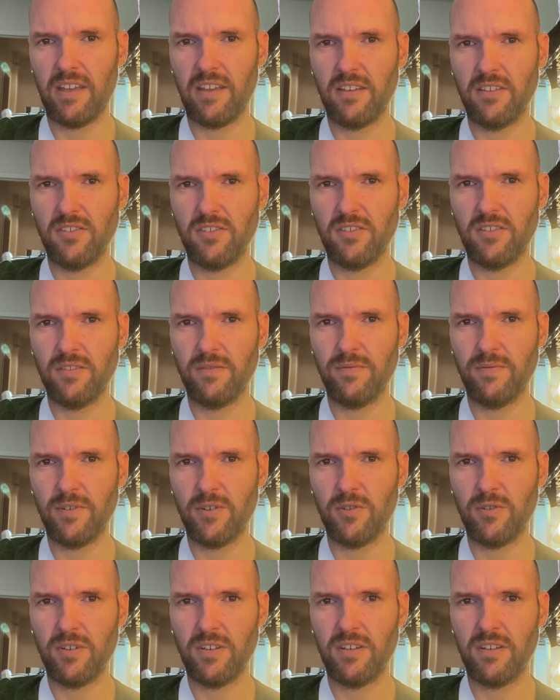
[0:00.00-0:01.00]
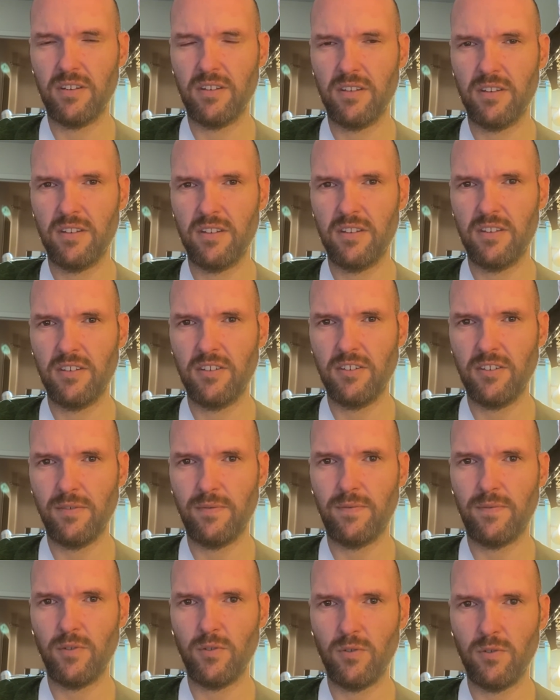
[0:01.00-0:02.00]
is devoted to
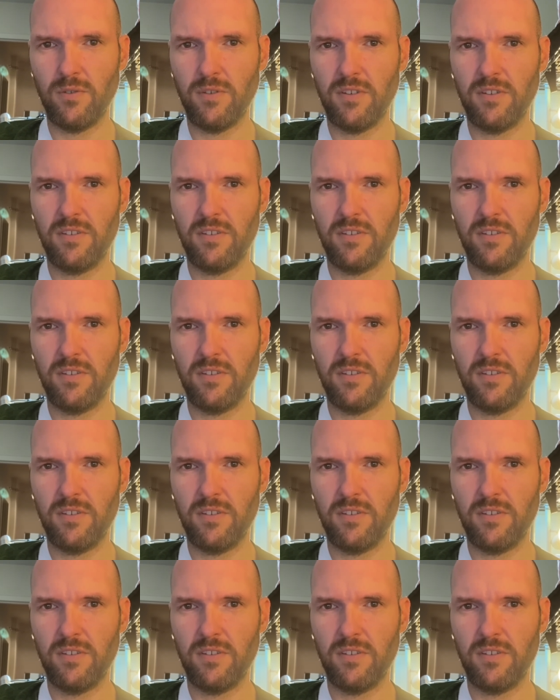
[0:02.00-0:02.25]
food.